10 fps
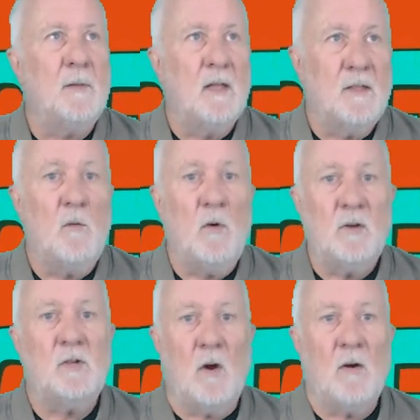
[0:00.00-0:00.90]
there were
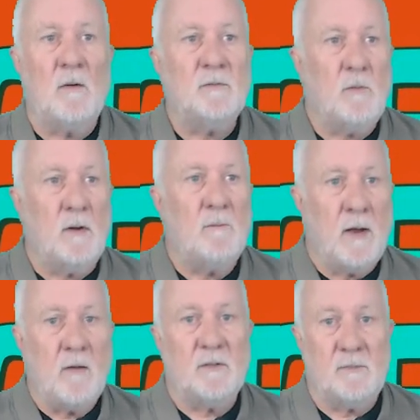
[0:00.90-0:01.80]
times when
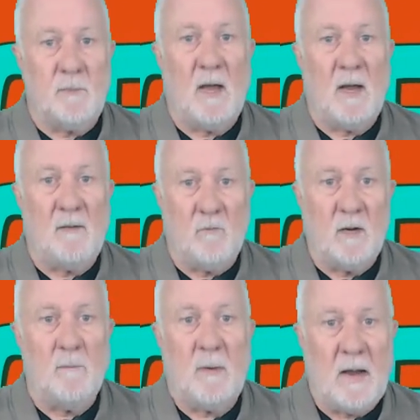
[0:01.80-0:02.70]
parents behaved really
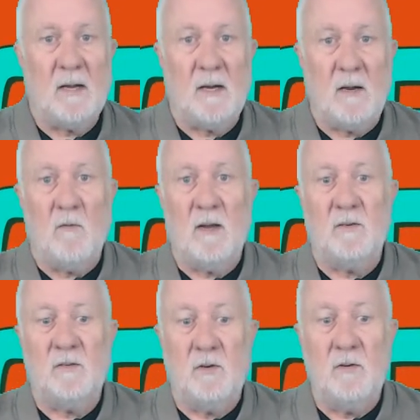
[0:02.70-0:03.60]
badly around
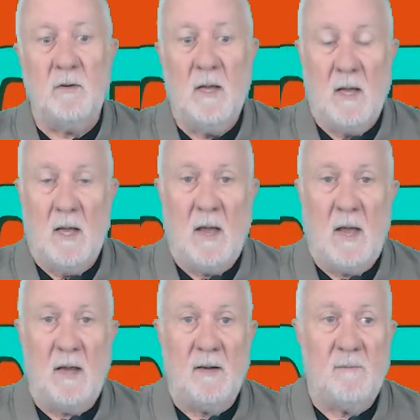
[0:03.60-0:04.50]
you,
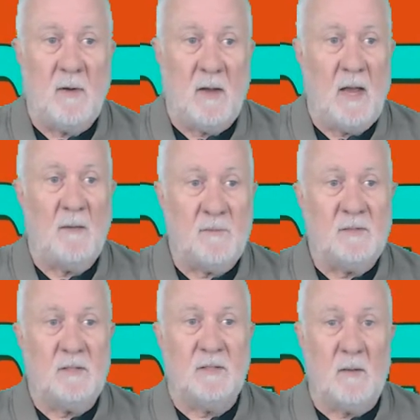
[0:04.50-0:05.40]
and perhaps
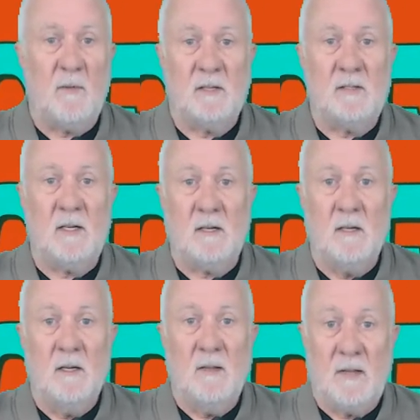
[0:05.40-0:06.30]
to some extent
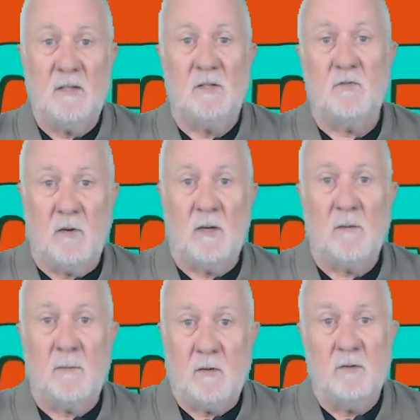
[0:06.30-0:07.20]
that is a trigger
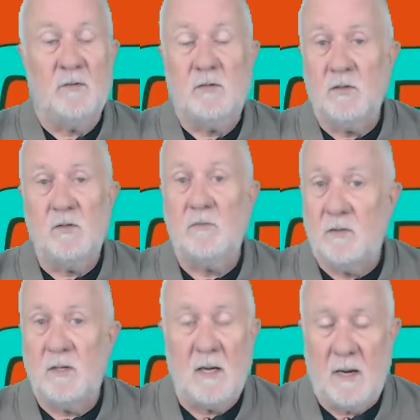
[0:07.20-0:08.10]
because you
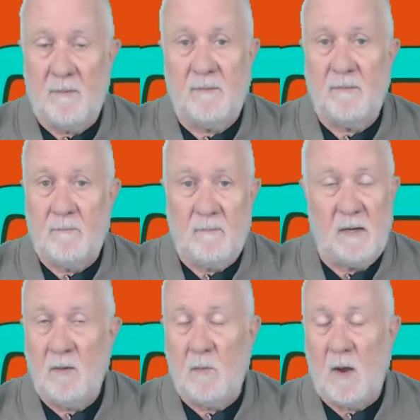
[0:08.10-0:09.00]
didn't have
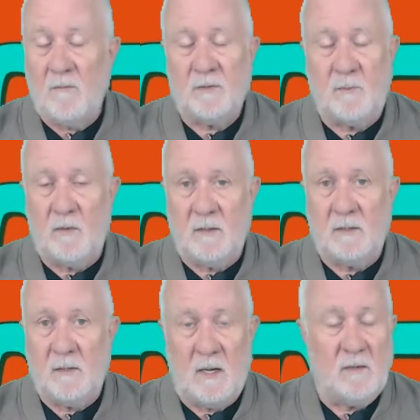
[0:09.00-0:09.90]
any way of responding to
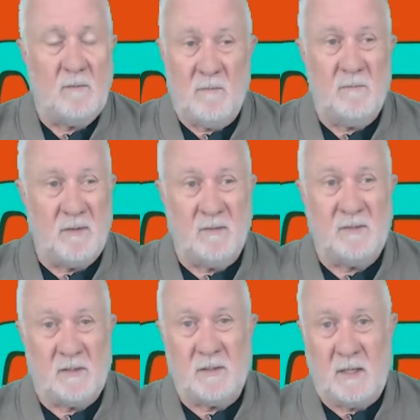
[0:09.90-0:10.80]
that. You're
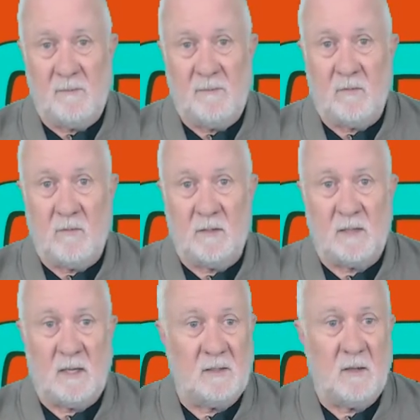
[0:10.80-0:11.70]
just a kid, for I say.
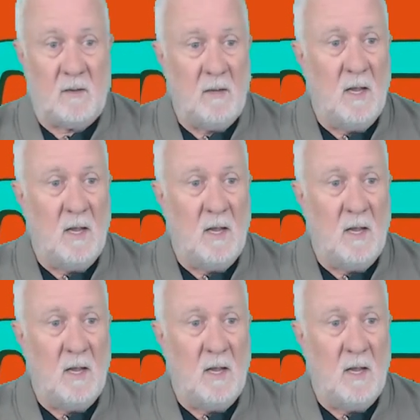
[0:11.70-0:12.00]
So